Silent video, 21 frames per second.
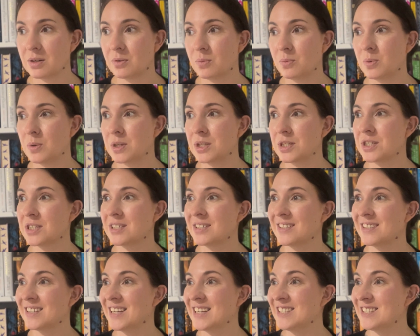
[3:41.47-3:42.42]
which
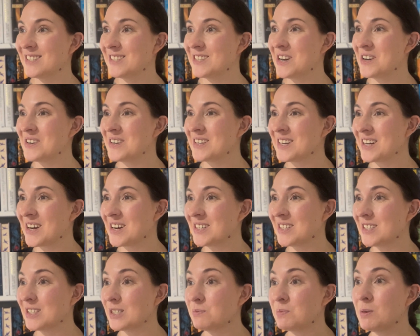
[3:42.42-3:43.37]
in turn
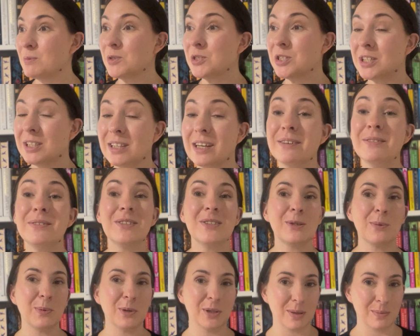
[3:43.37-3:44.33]
causes people she loves
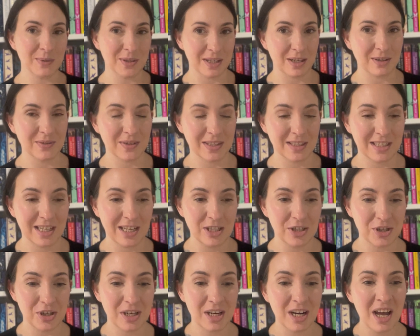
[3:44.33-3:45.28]
to put themselves in
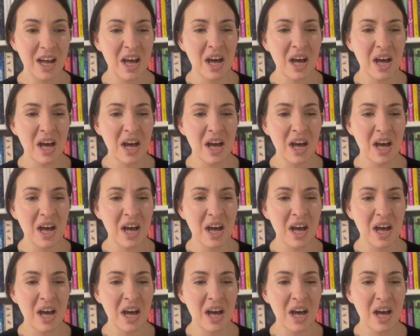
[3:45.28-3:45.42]
danger.